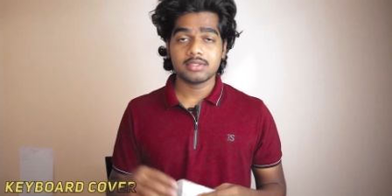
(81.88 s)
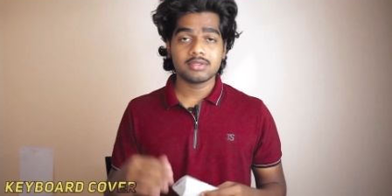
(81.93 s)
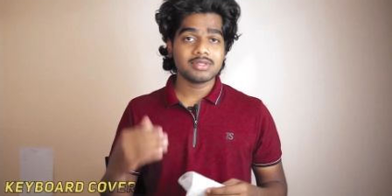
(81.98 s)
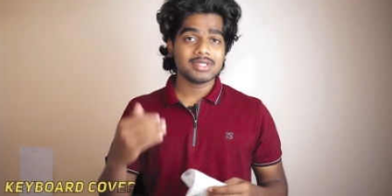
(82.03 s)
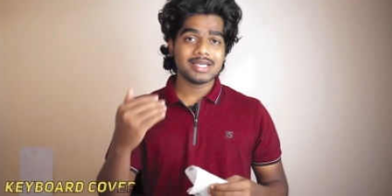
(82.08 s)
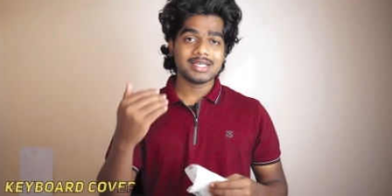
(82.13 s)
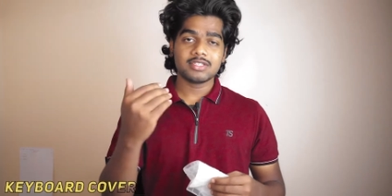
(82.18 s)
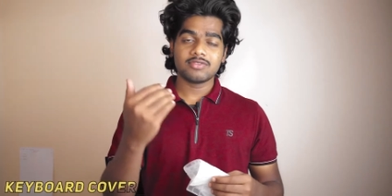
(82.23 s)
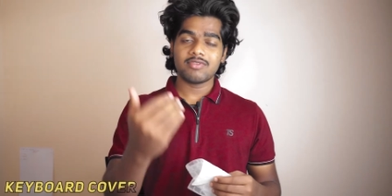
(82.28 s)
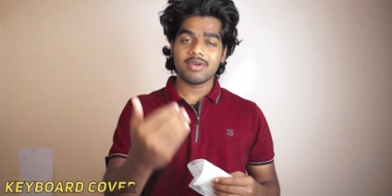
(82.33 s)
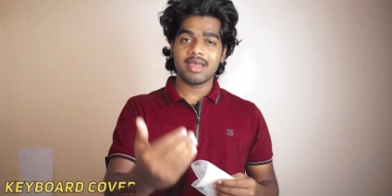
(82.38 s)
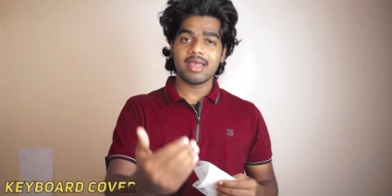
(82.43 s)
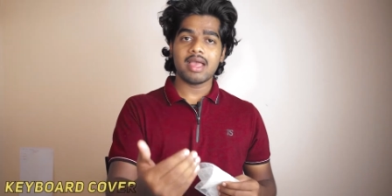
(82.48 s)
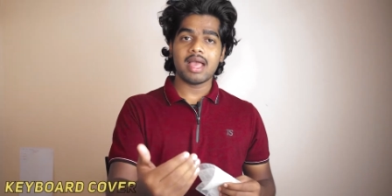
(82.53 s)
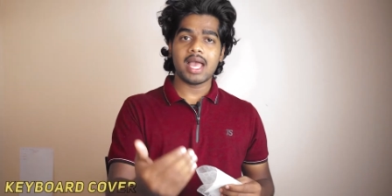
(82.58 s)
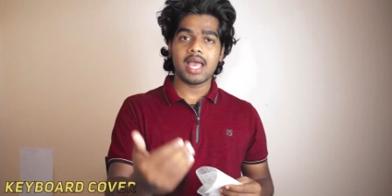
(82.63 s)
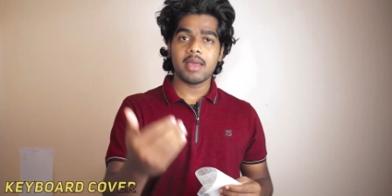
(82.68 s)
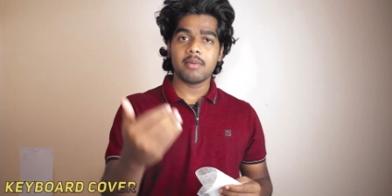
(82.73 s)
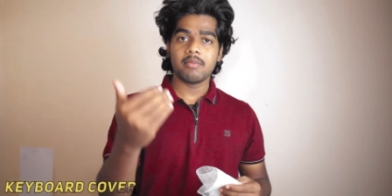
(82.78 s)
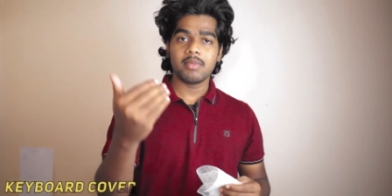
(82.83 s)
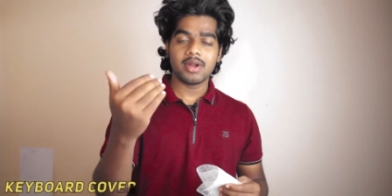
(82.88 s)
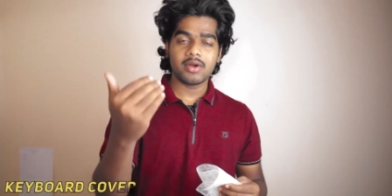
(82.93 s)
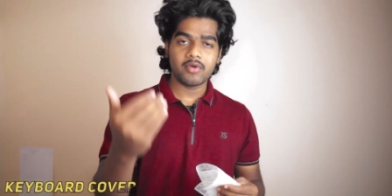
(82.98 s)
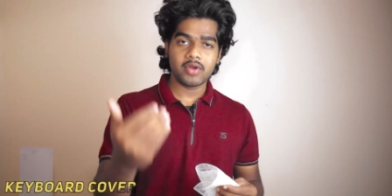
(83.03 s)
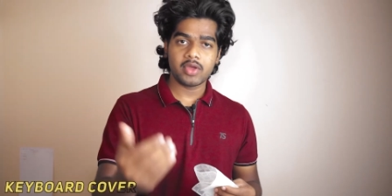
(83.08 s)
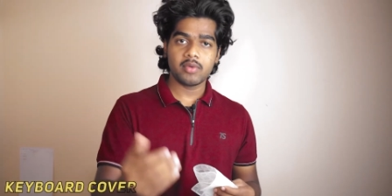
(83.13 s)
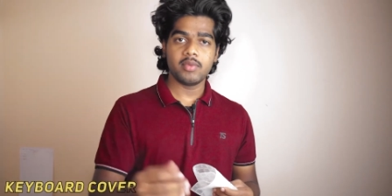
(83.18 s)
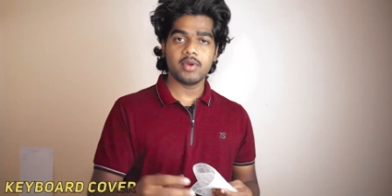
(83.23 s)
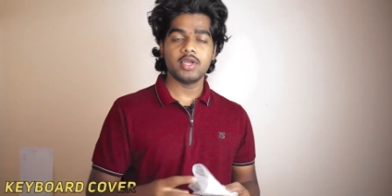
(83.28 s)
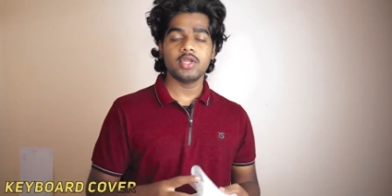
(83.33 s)
So that is why I'm
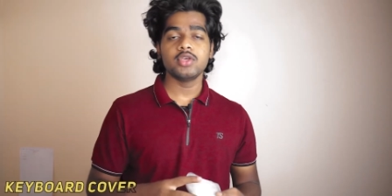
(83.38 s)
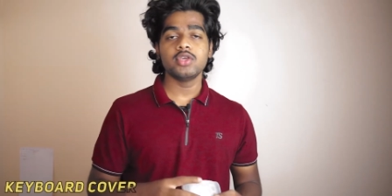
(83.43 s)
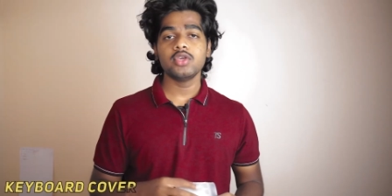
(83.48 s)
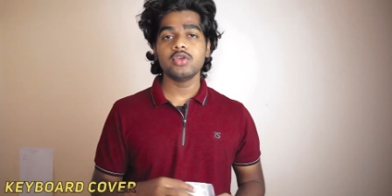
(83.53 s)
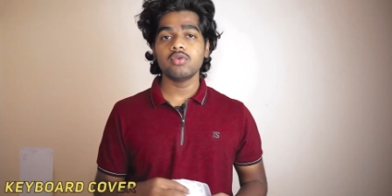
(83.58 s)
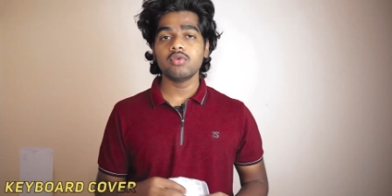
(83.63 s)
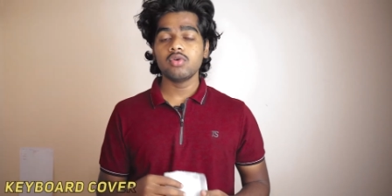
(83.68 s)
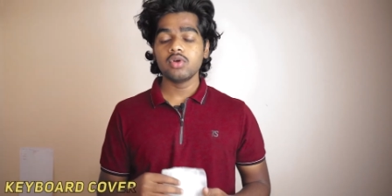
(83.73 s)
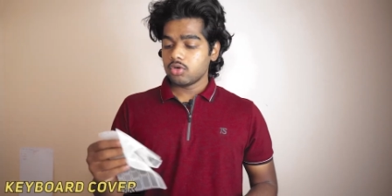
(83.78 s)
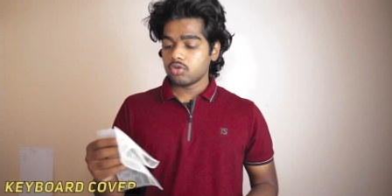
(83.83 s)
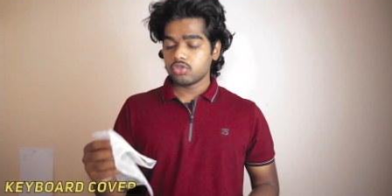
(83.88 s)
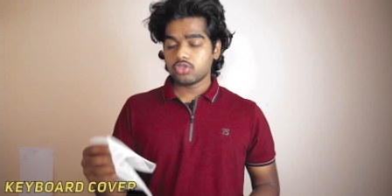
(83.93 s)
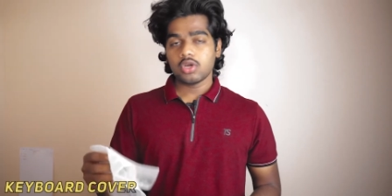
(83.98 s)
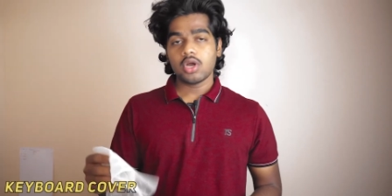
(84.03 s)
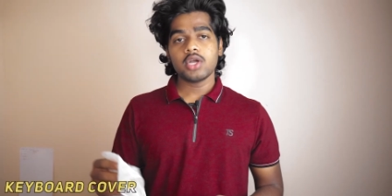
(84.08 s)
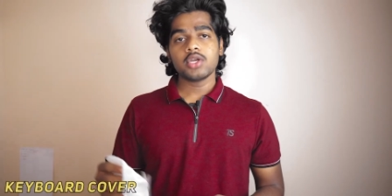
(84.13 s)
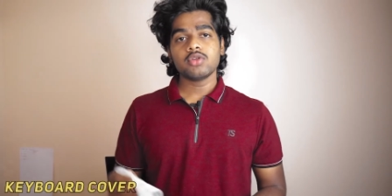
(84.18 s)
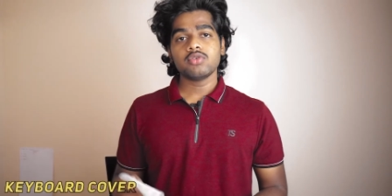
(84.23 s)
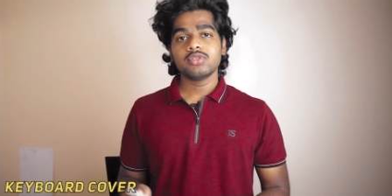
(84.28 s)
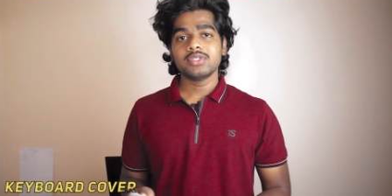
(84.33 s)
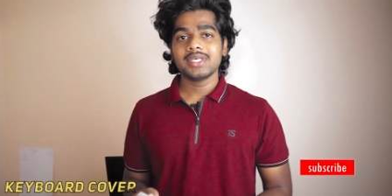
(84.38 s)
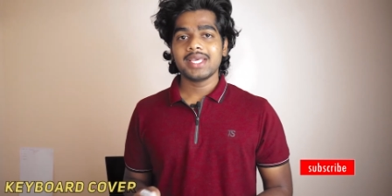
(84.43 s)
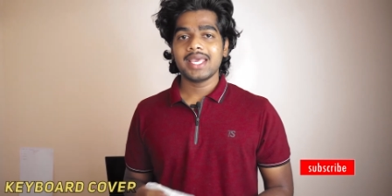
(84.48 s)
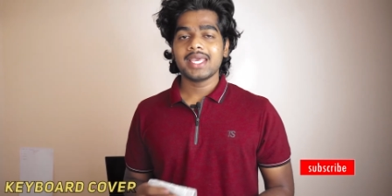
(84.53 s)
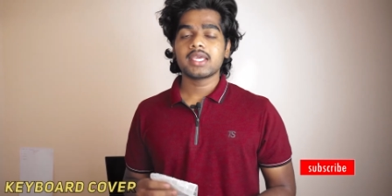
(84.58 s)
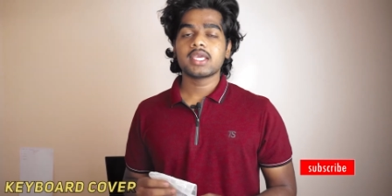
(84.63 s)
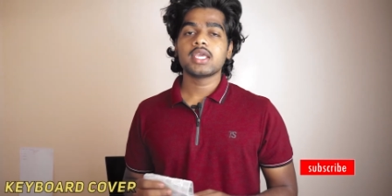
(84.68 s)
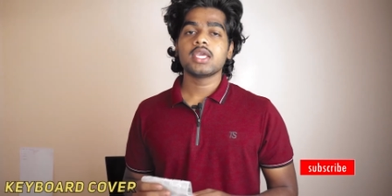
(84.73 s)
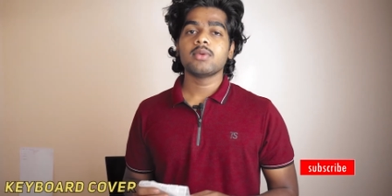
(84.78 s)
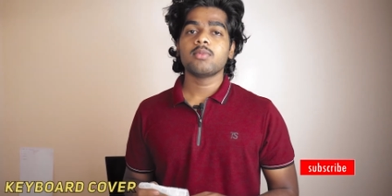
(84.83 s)
recommending you to start using
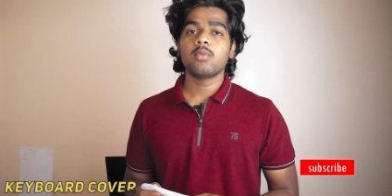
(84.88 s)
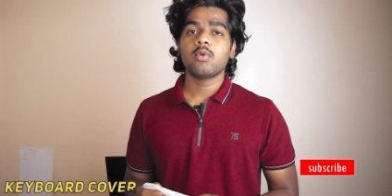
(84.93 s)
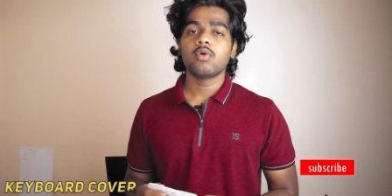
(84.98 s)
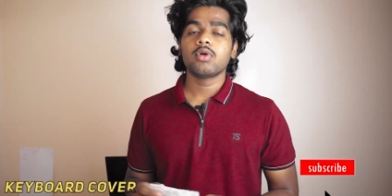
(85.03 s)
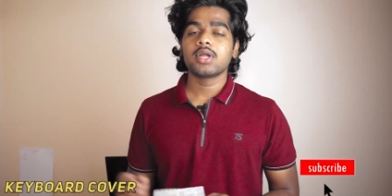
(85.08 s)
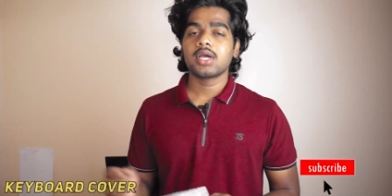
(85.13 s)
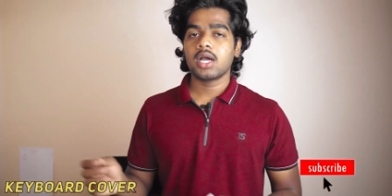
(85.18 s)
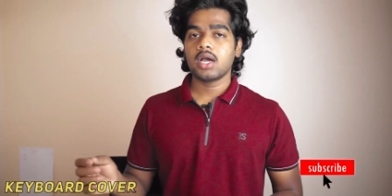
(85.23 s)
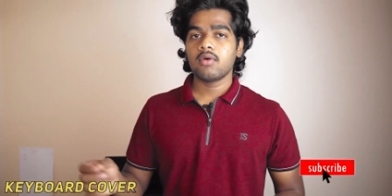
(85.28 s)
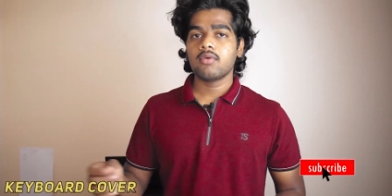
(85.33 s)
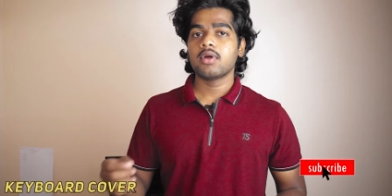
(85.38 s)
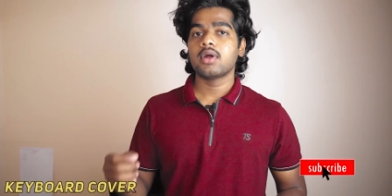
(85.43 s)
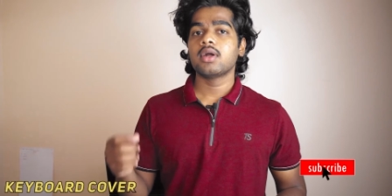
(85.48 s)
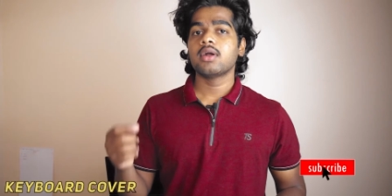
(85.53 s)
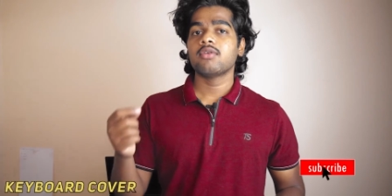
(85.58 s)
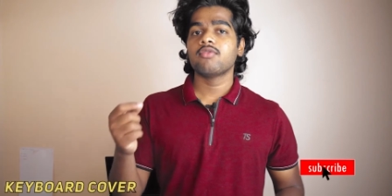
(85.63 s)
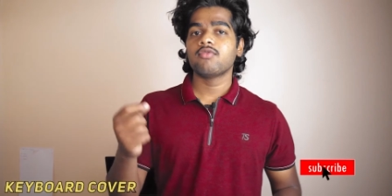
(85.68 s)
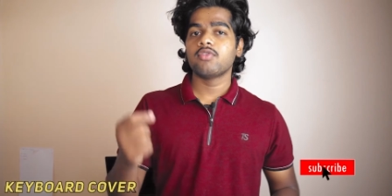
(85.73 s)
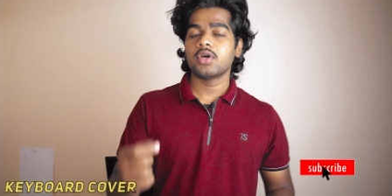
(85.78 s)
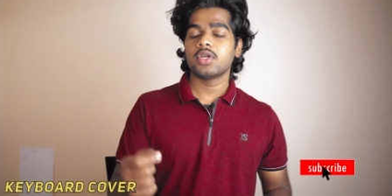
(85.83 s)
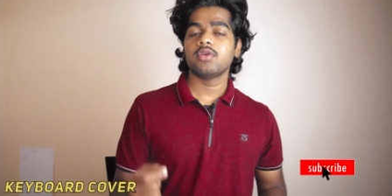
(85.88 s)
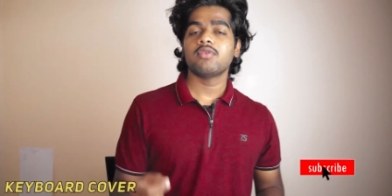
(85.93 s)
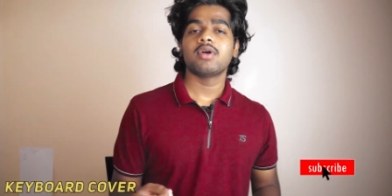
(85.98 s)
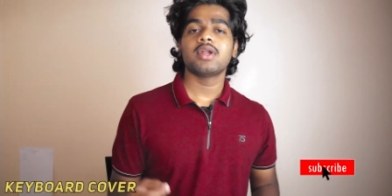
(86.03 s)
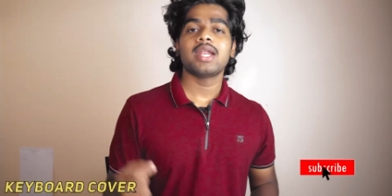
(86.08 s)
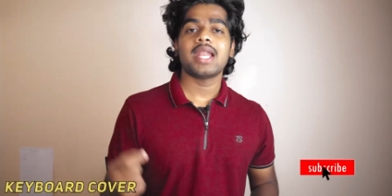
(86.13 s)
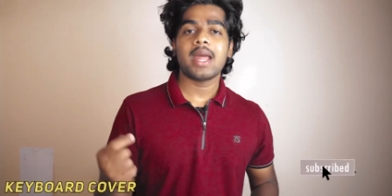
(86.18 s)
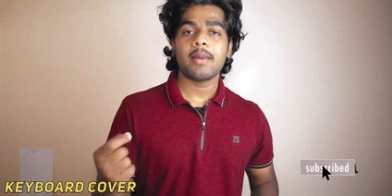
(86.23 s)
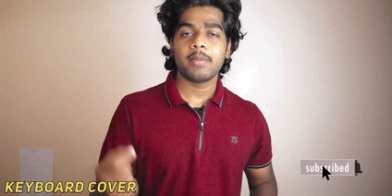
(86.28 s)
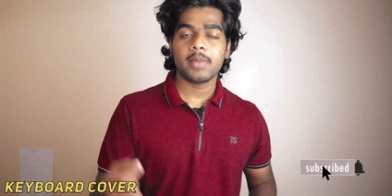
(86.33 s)
a keyboard cover for
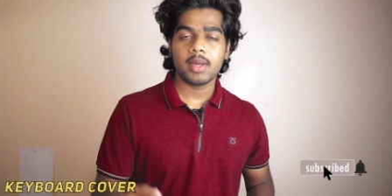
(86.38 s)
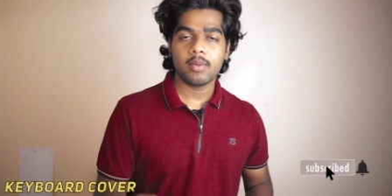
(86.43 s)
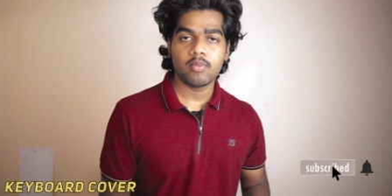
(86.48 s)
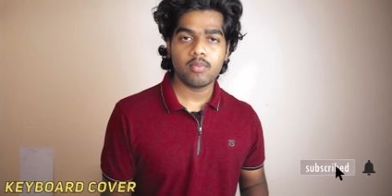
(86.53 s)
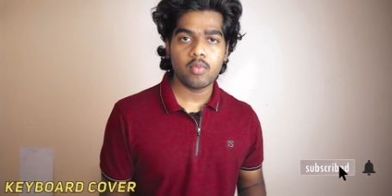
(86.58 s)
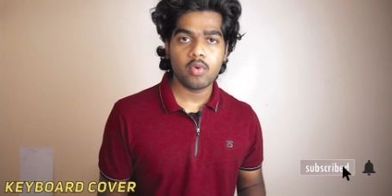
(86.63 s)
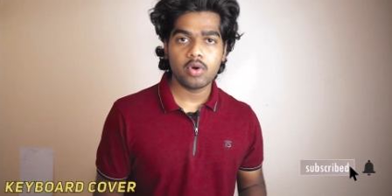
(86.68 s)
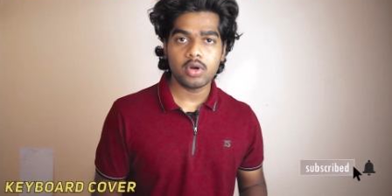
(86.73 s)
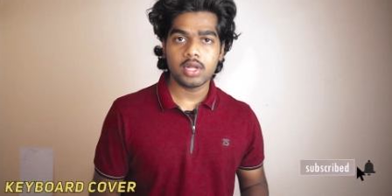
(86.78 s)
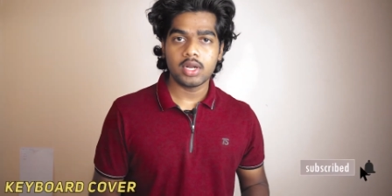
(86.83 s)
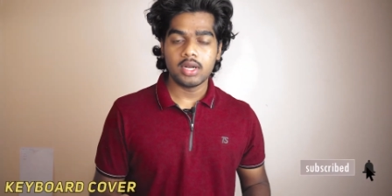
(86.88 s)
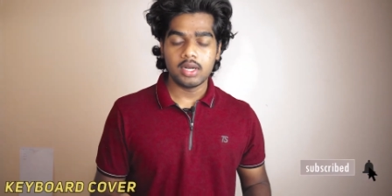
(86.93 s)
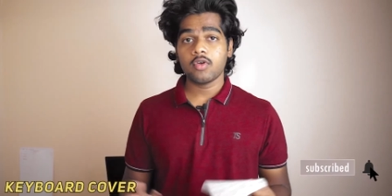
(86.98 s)
your laptop model.